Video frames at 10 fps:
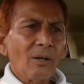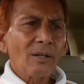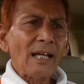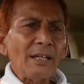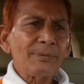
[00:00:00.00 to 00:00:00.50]

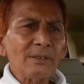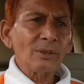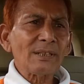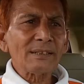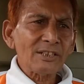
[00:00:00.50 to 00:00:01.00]
It is just a
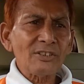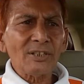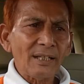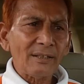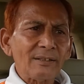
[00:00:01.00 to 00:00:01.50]
matter of
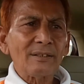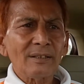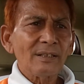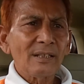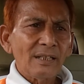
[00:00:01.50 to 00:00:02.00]

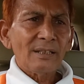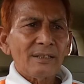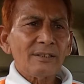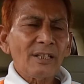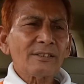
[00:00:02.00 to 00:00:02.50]
time.